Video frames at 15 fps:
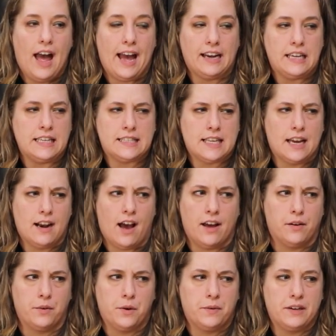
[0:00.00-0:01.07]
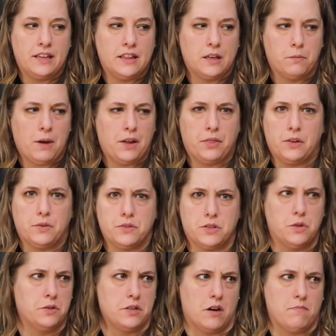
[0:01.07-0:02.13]
And he said, I don't know anything about those.
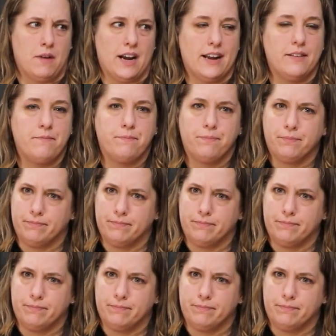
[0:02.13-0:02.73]
Those aren't mine.